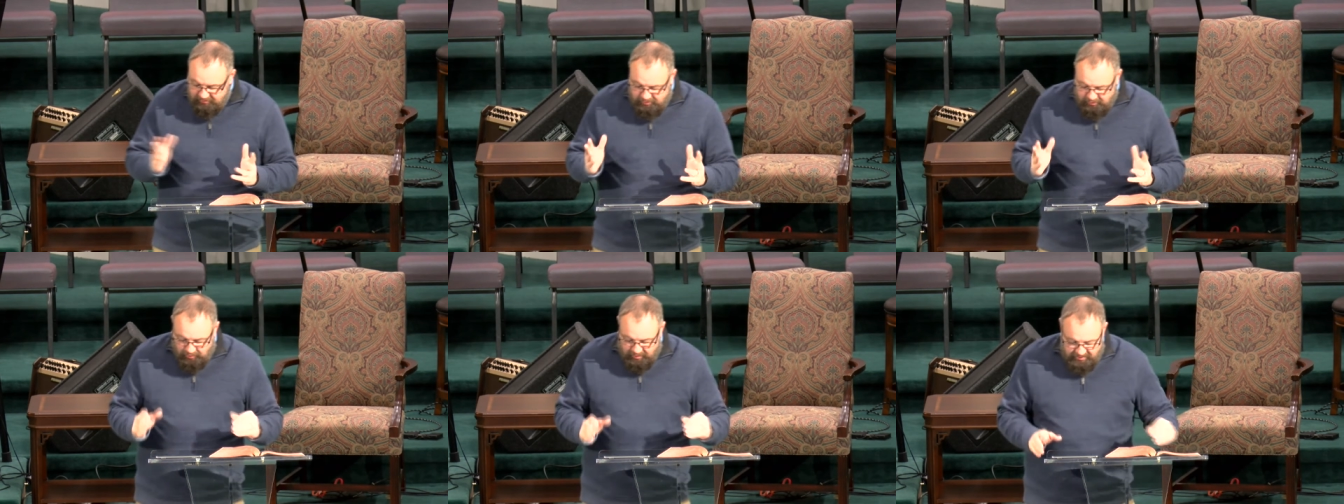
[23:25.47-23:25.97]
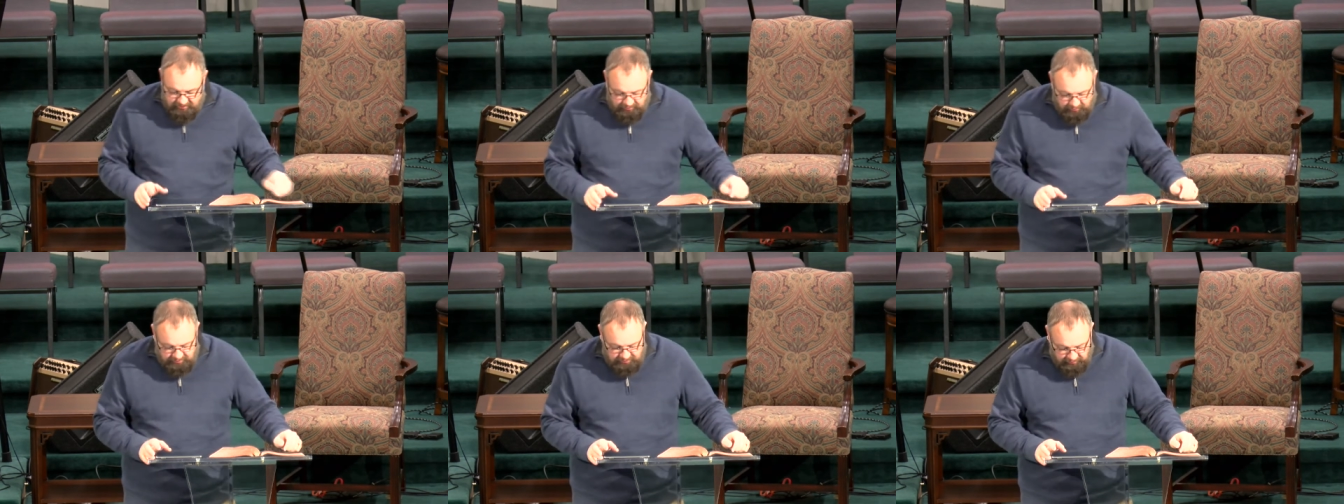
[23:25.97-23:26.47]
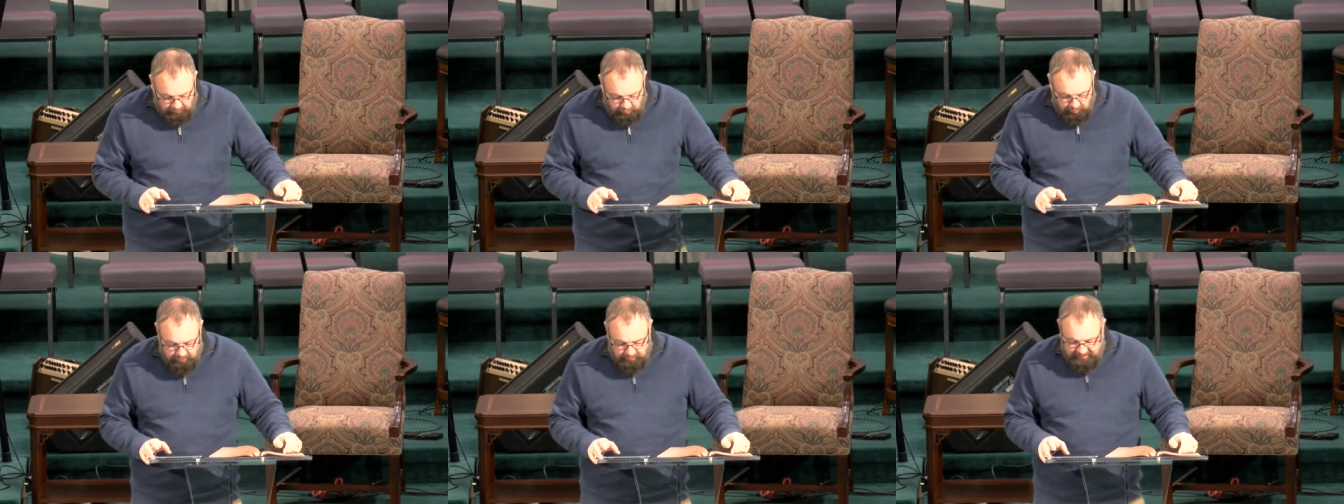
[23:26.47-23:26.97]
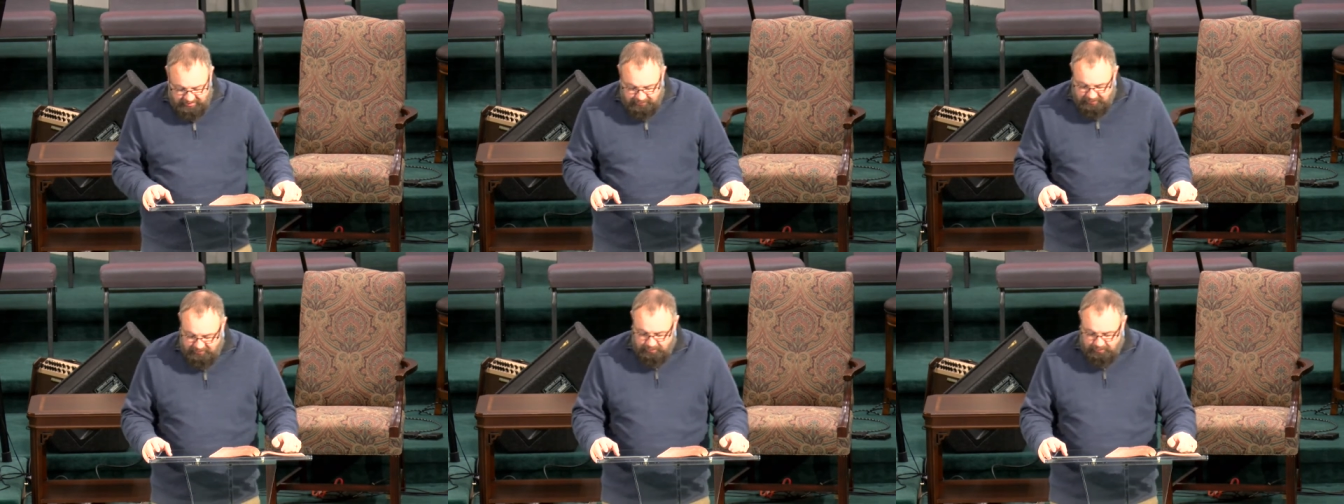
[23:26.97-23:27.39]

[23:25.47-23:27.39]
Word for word: two ways in which the Lord would keep his